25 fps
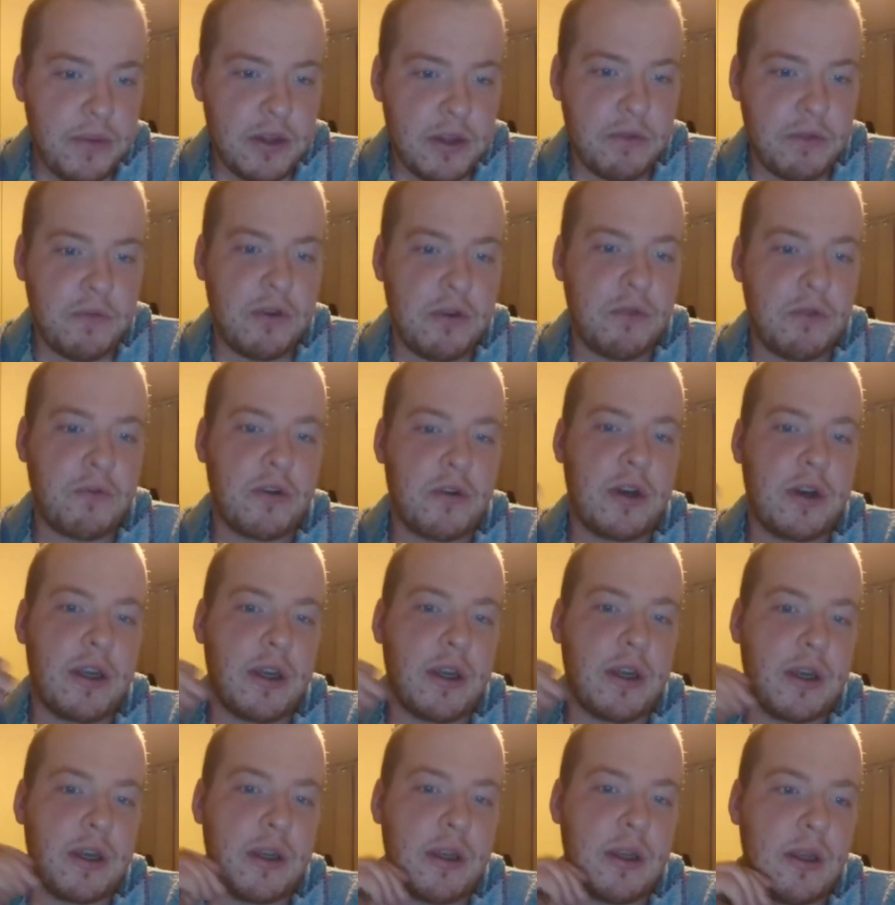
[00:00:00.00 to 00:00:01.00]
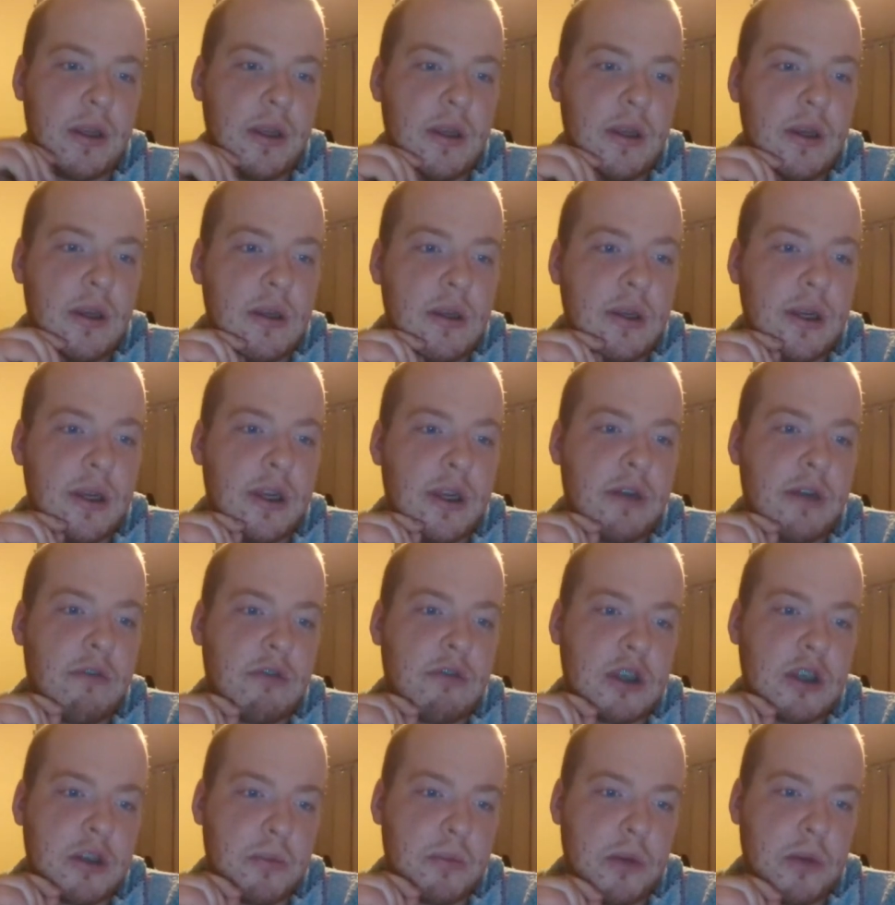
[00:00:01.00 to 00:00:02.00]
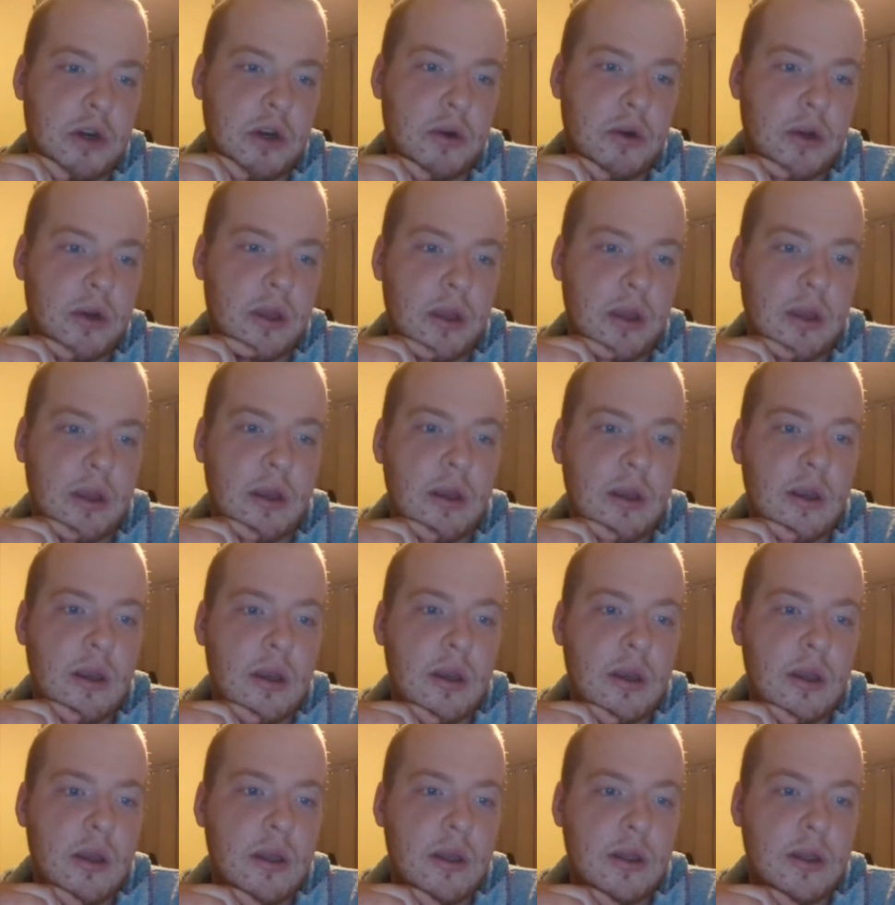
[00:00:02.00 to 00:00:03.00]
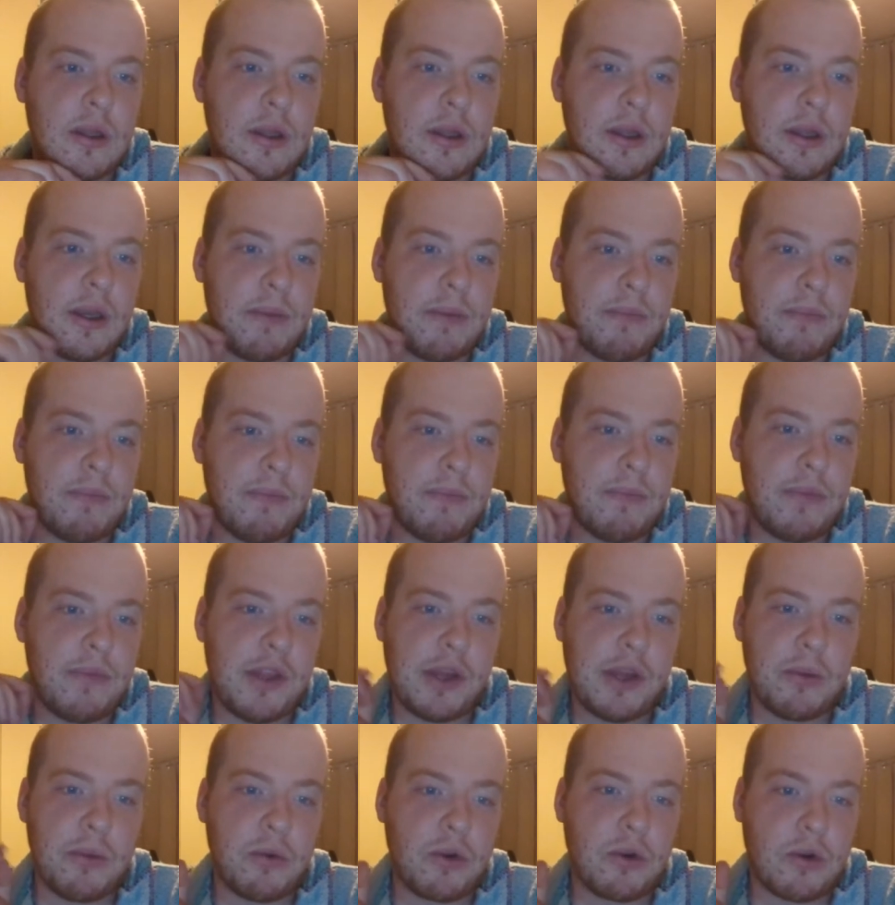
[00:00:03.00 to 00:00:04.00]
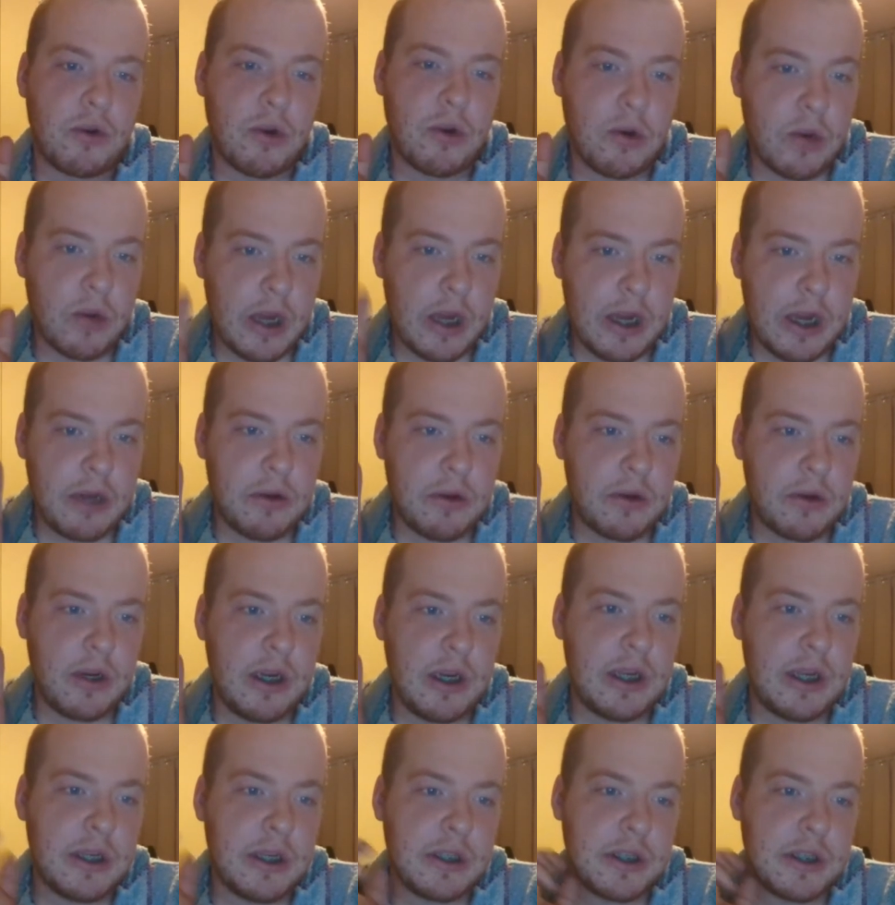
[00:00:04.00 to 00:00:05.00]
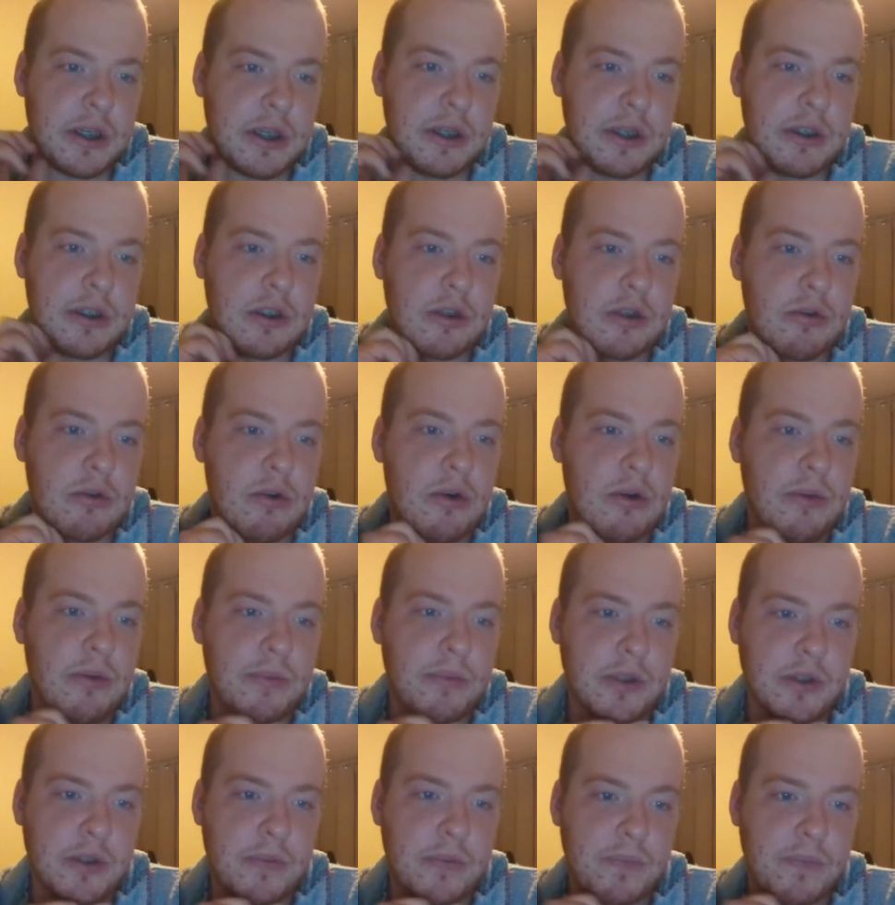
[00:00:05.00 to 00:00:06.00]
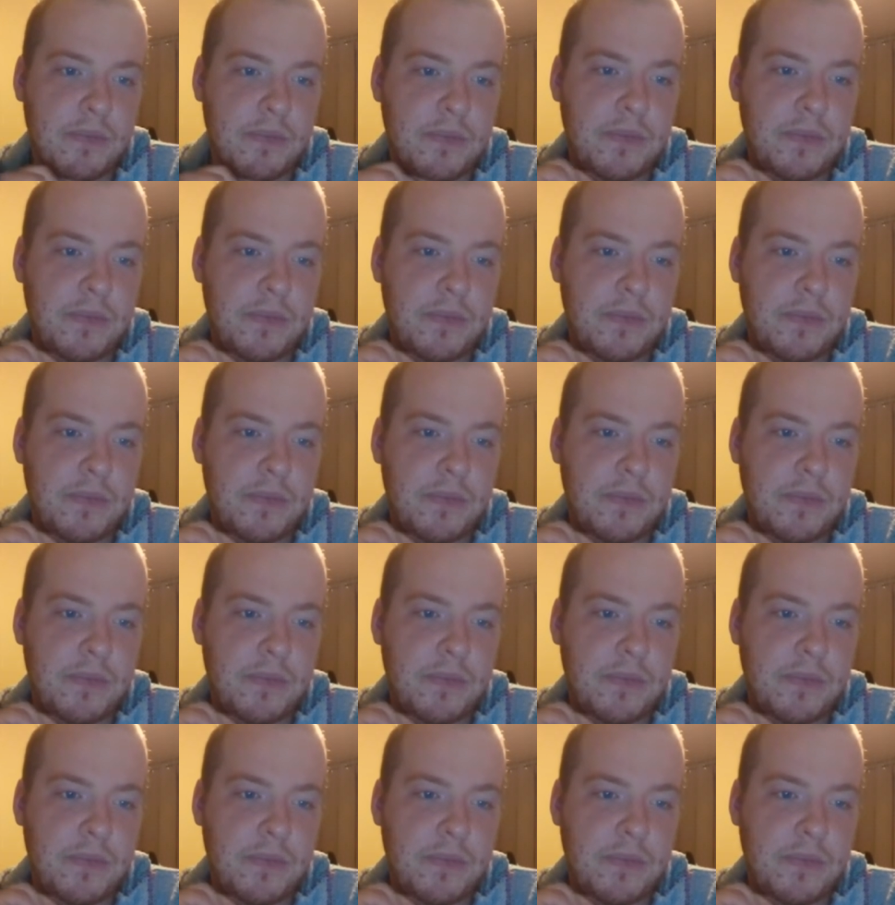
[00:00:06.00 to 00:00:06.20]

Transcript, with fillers: If you forget to give smoke to them, they will grow angry and send storms.